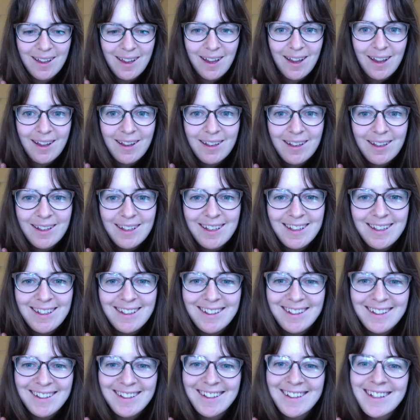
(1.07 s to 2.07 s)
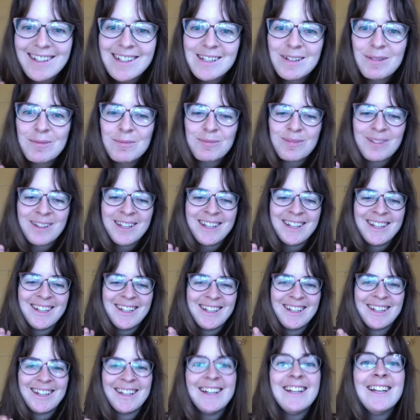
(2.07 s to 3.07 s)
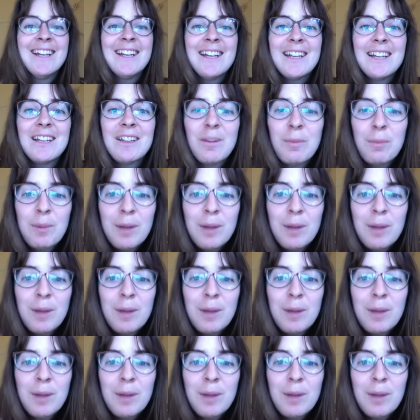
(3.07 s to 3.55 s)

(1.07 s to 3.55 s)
Hi, it's